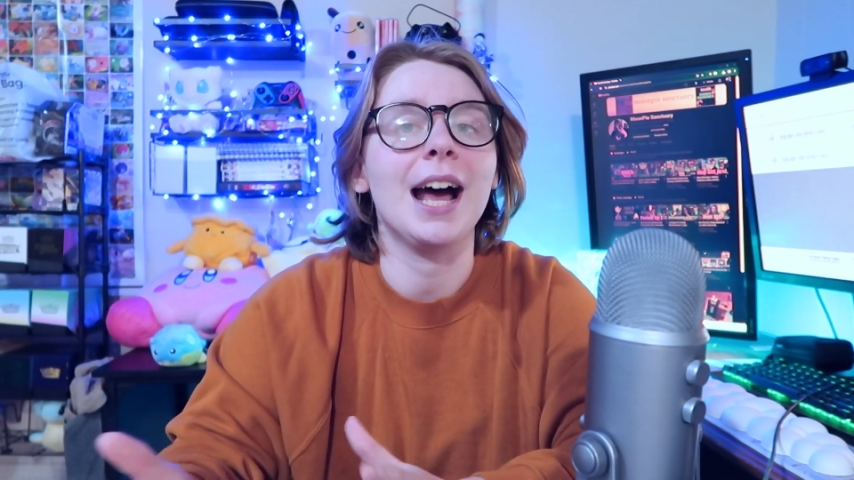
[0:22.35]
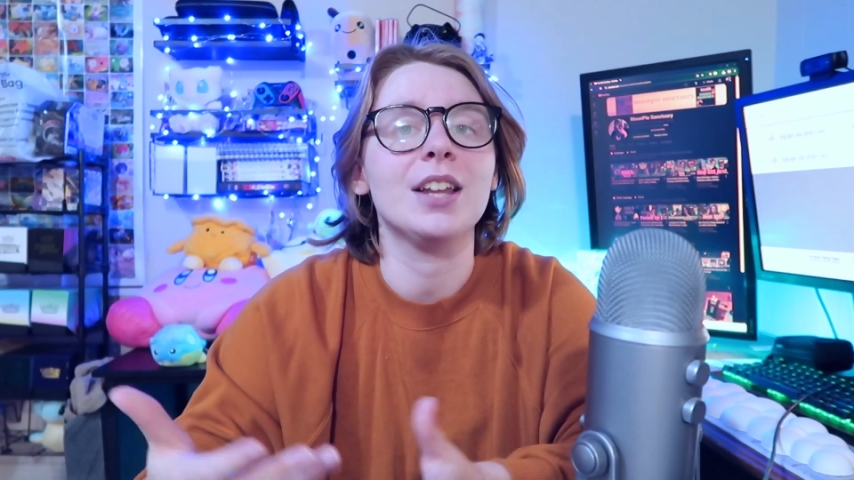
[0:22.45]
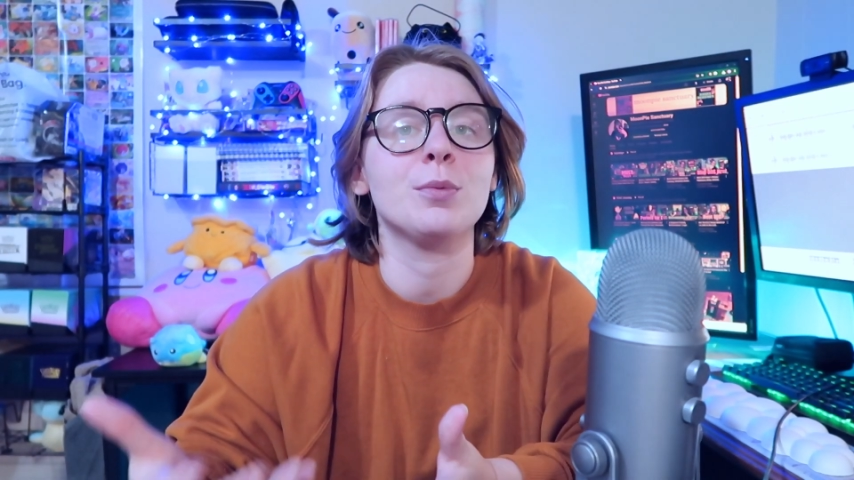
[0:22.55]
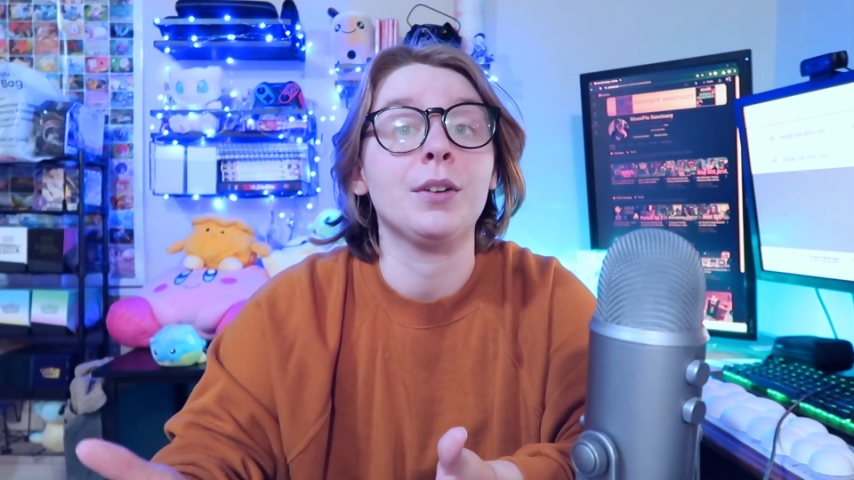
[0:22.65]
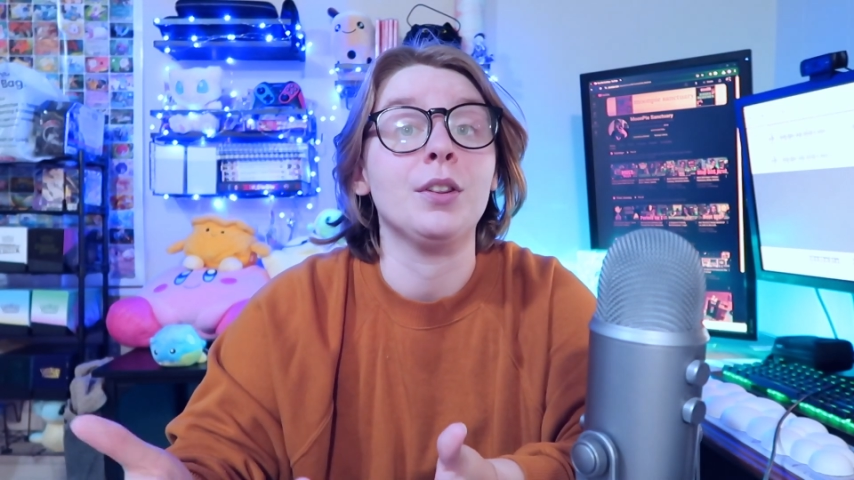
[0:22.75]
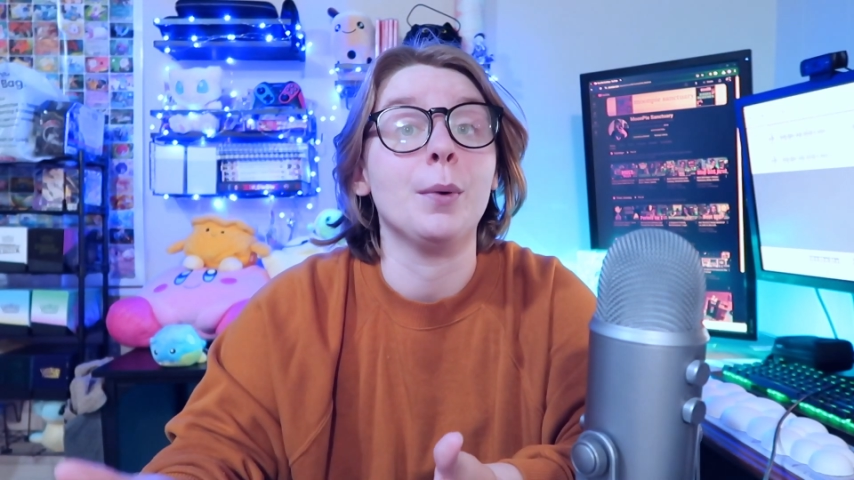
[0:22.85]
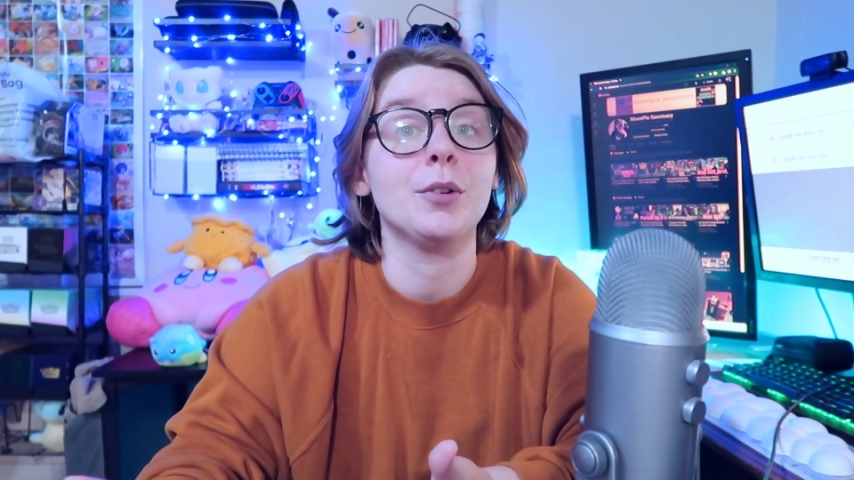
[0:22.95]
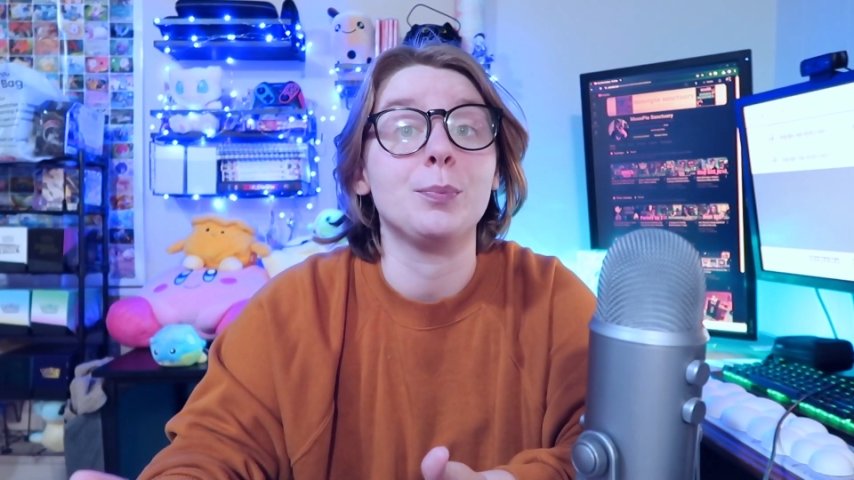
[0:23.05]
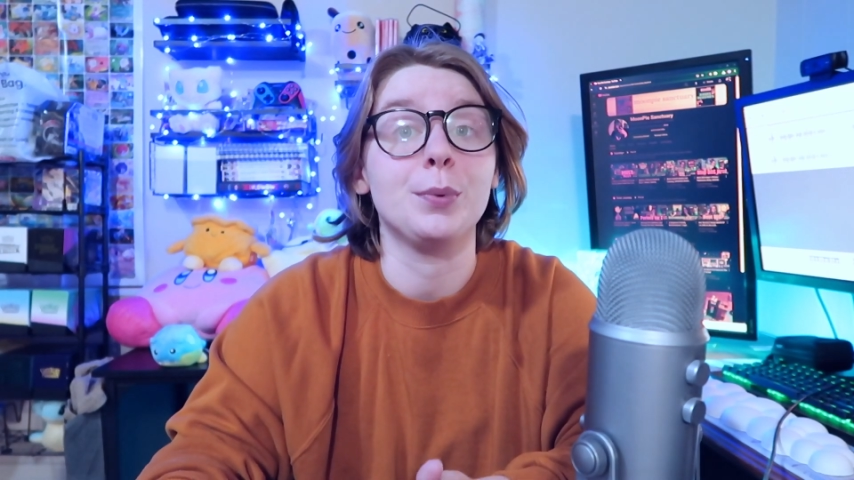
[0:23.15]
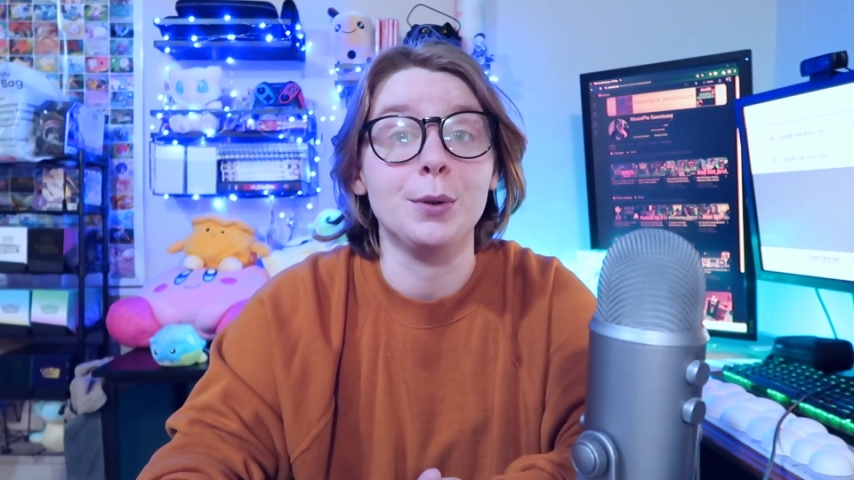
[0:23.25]
as one of the
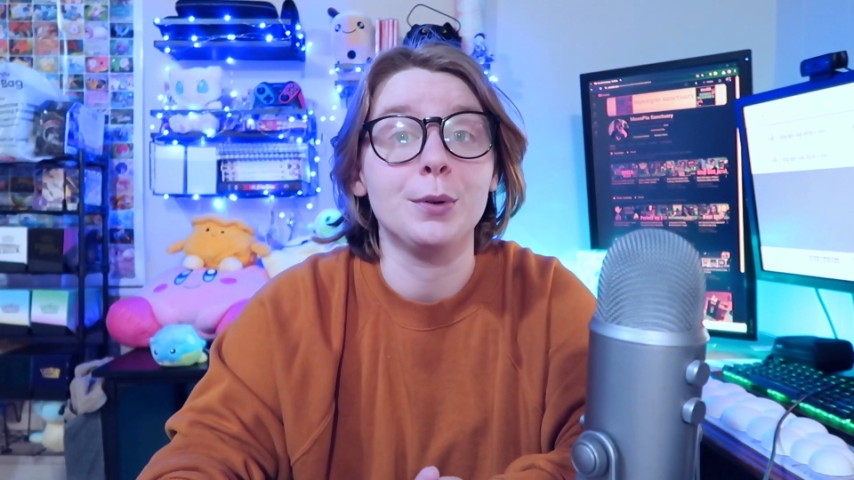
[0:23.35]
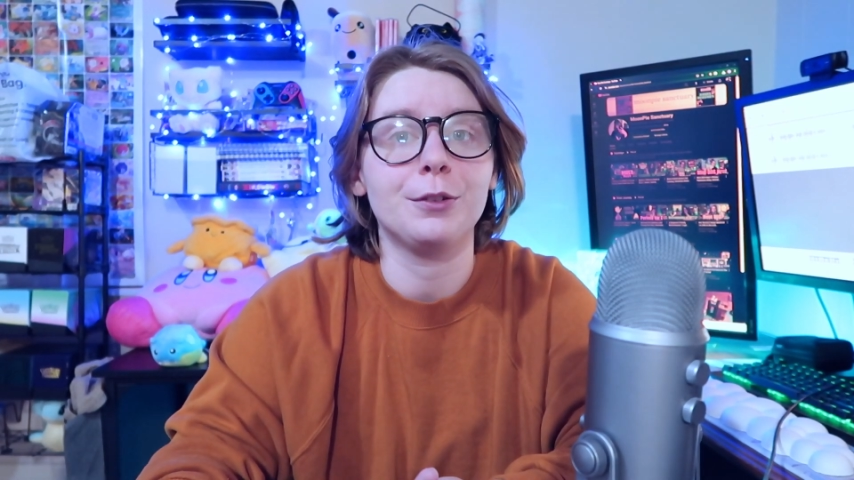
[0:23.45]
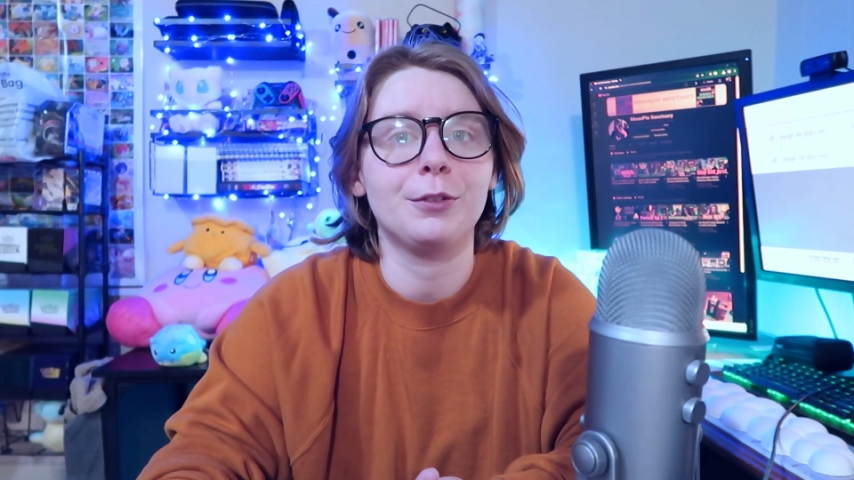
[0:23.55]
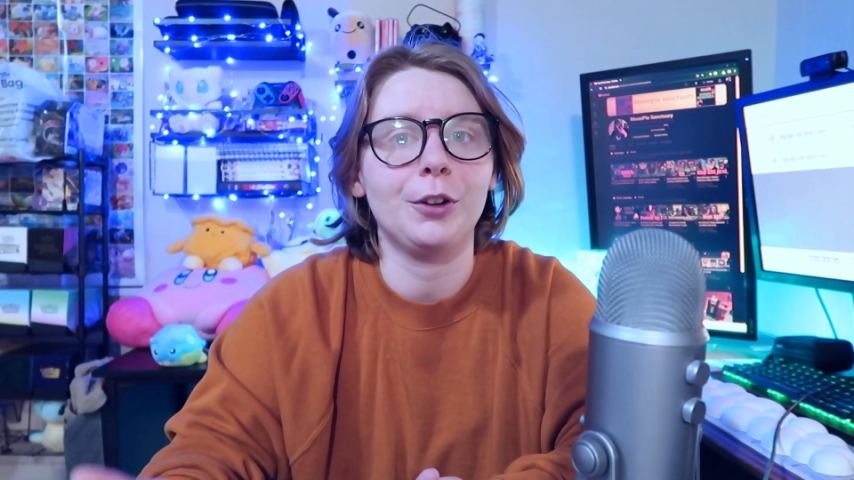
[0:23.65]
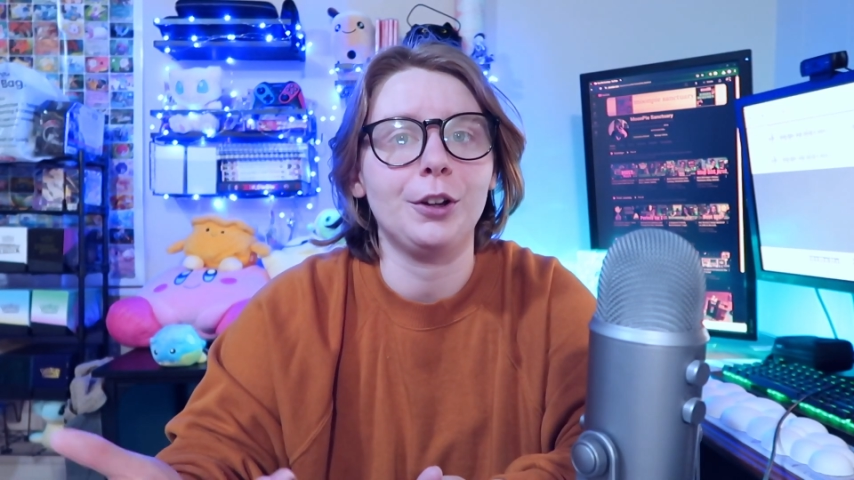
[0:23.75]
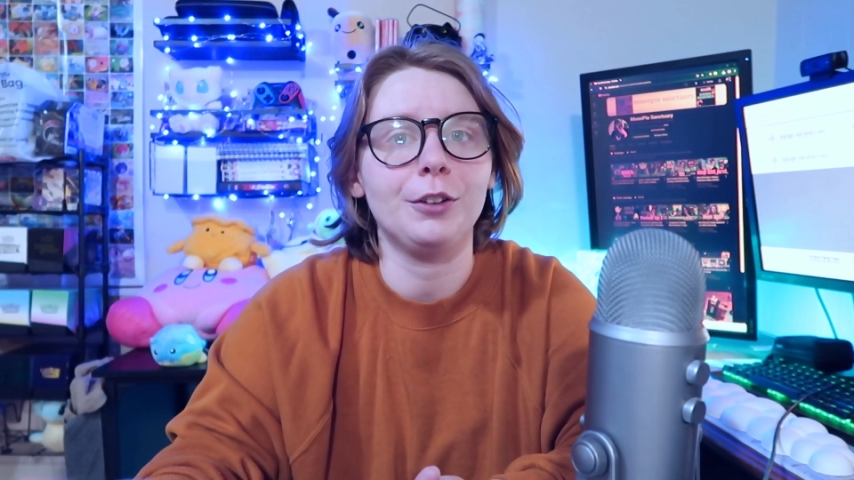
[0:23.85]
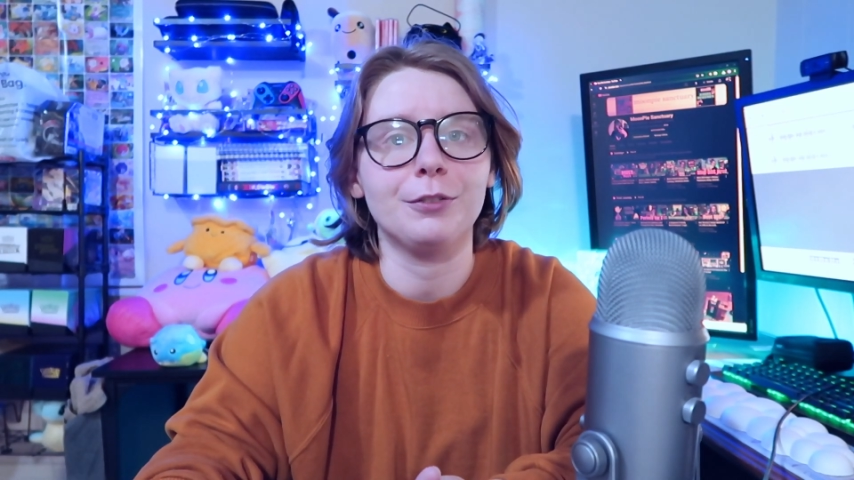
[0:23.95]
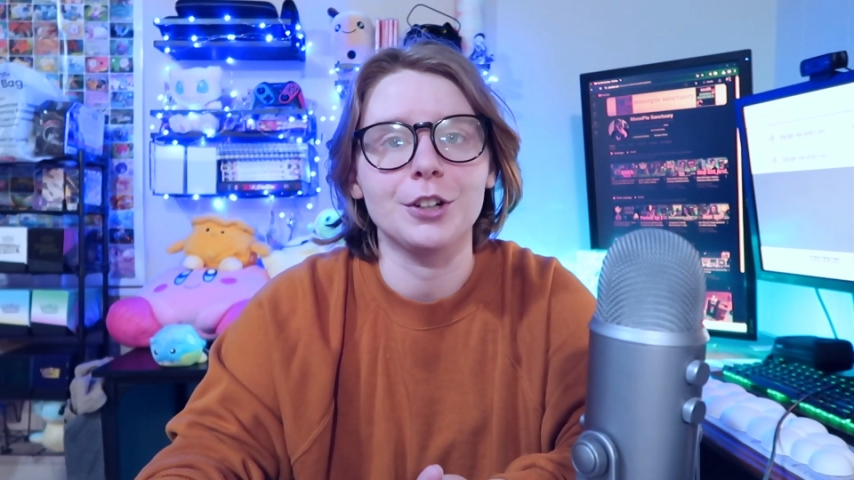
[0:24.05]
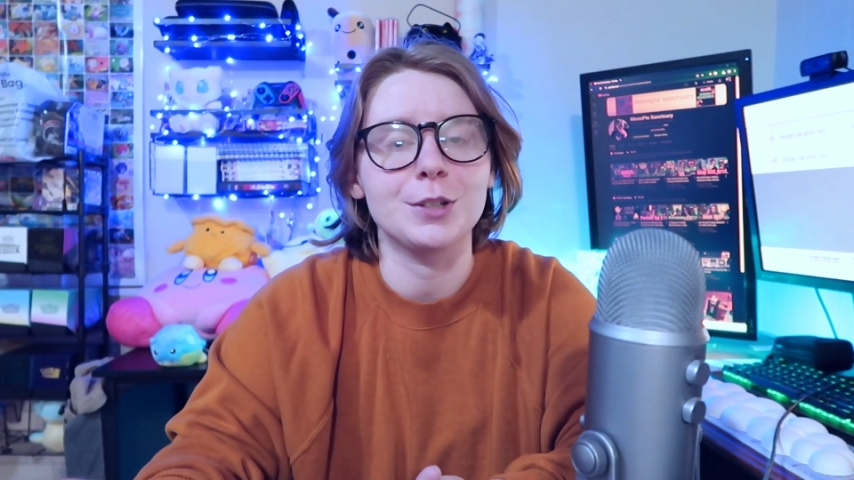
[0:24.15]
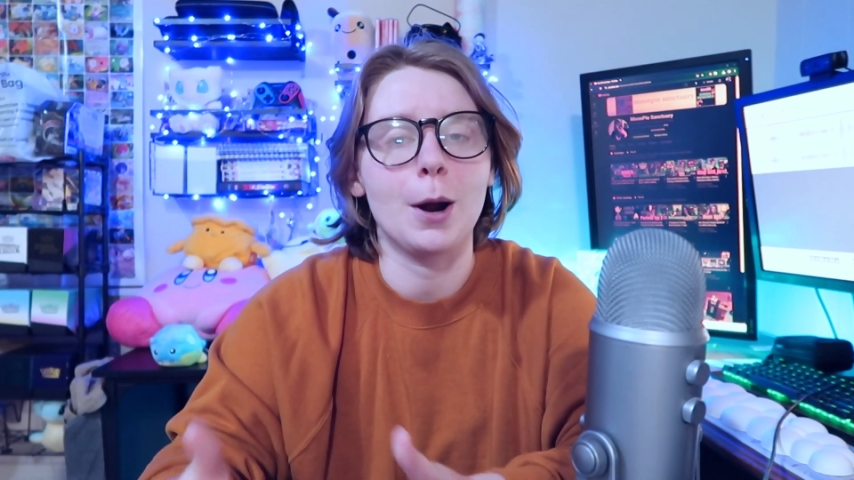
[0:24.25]
most beautiful
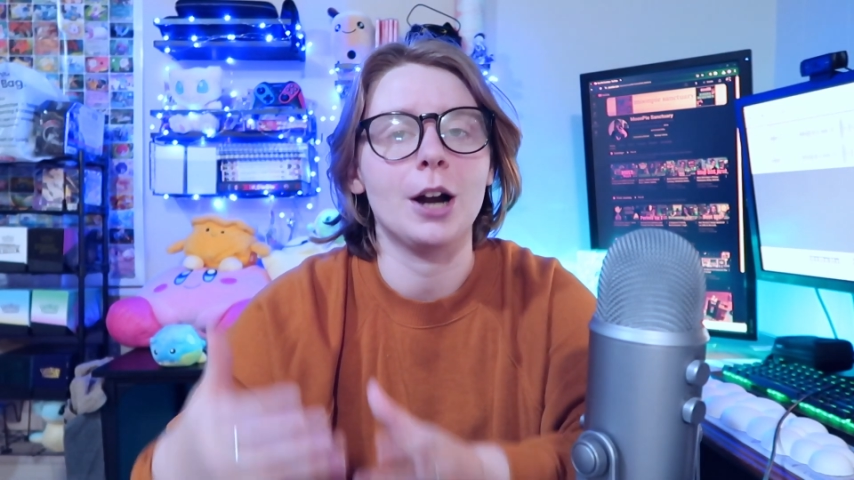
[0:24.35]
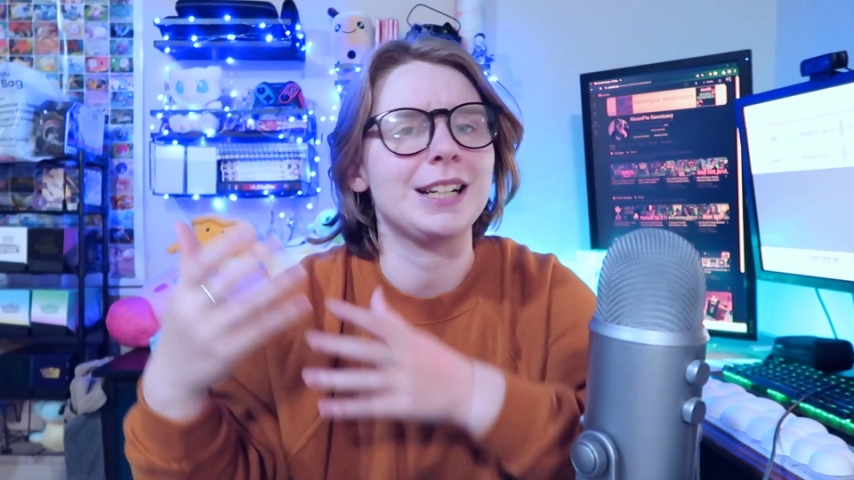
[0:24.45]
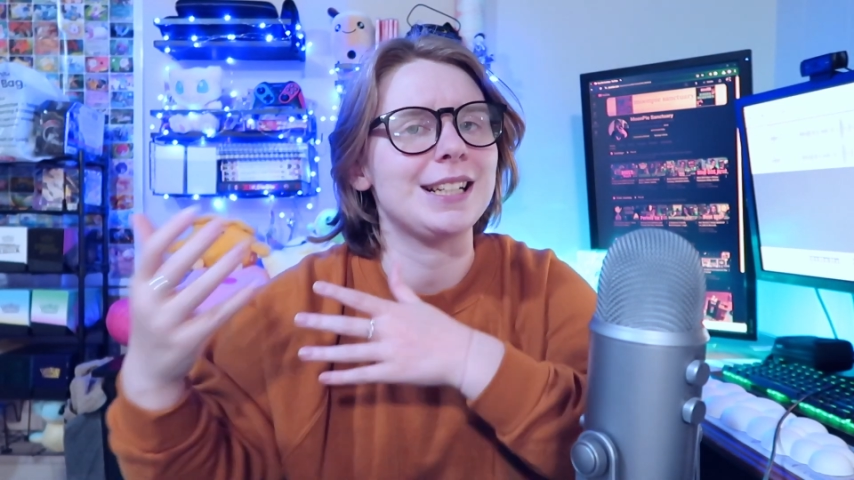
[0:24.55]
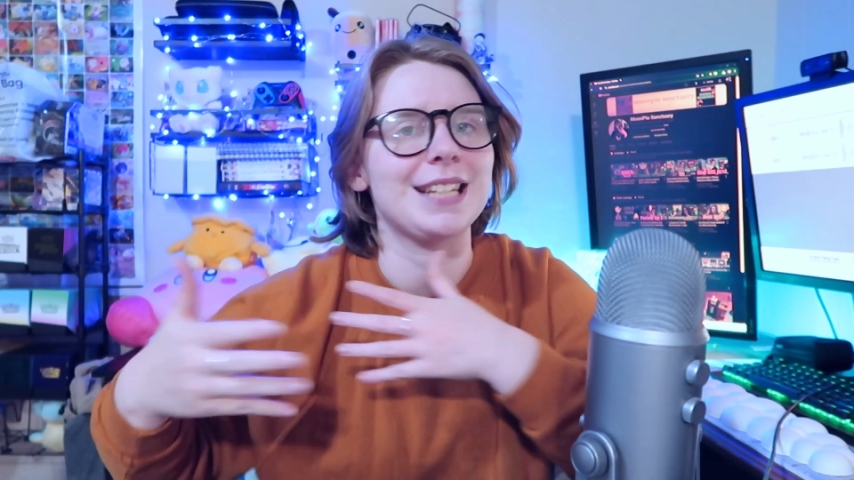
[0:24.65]
first-party